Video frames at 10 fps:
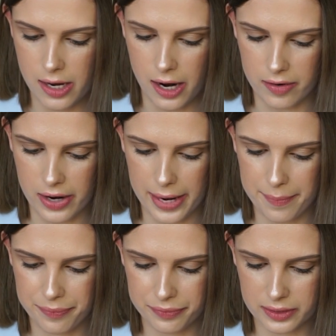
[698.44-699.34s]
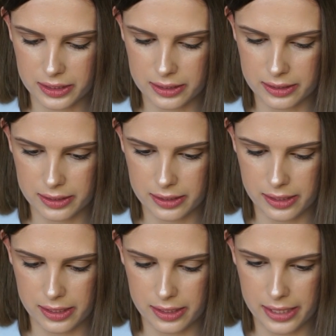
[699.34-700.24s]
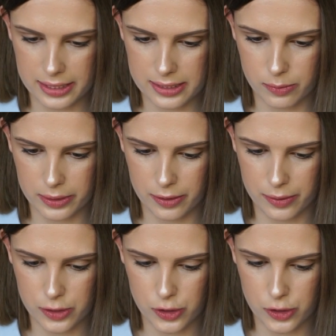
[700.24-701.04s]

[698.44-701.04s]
Alright, next we're going